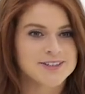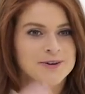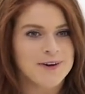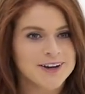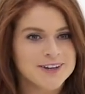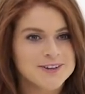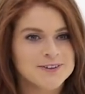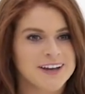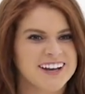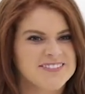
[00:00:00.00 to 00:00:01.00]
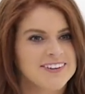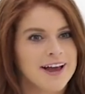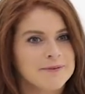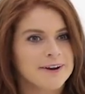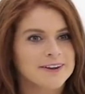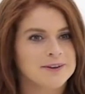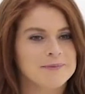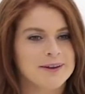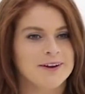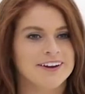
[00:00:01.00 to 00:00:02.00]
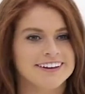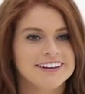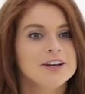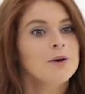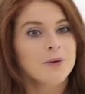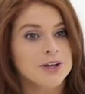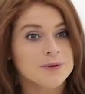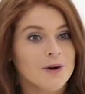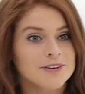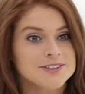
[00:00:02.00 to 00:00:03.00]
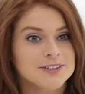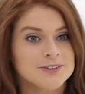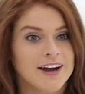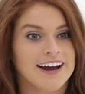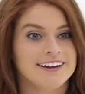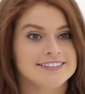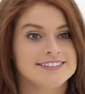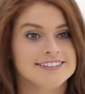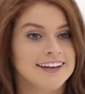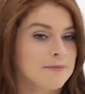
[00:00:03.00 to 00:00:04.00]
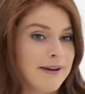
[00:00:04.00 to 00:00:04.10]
So why don't you kind of elaborate a little bit on what you all do as a